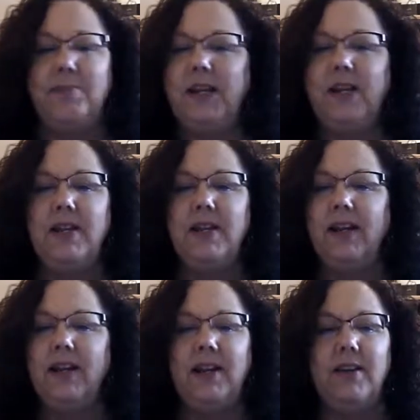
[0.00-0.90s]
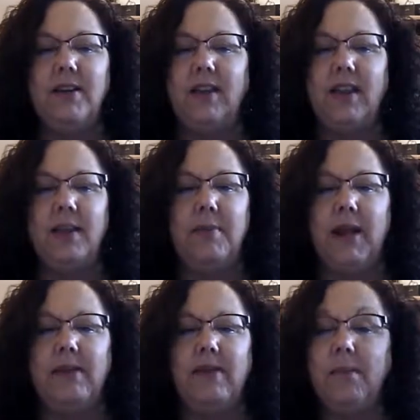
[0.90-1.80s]
be the
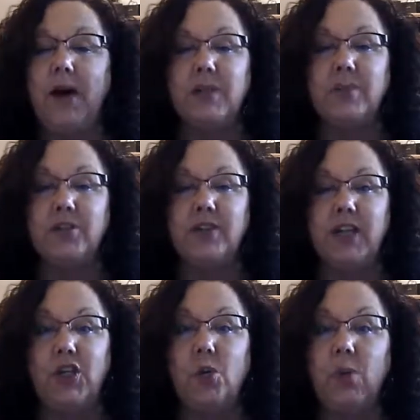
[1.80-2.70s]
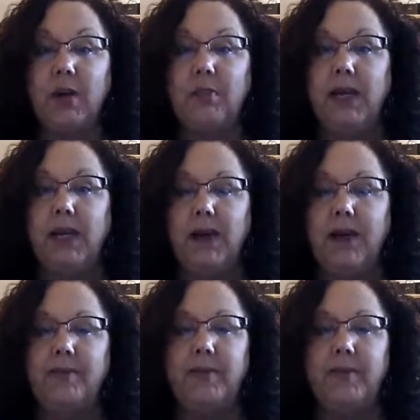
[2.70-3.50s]
Avon boss person that you want to be.